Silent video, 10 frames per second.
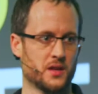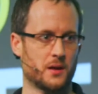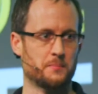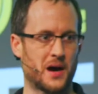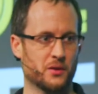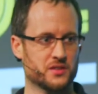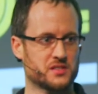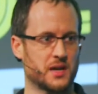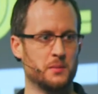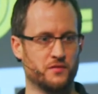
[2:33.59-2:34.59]
about the
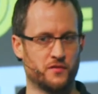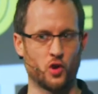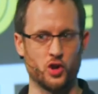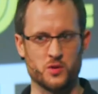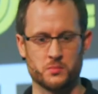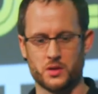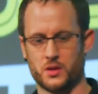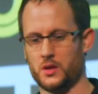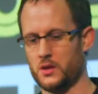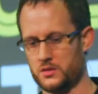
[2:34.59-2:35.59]
same volume
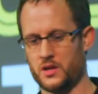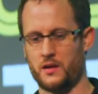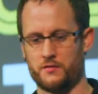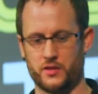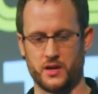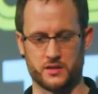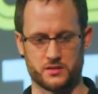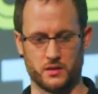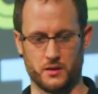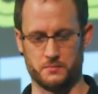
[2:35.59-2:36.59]
to every
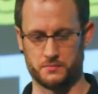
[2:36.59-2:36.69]
listener.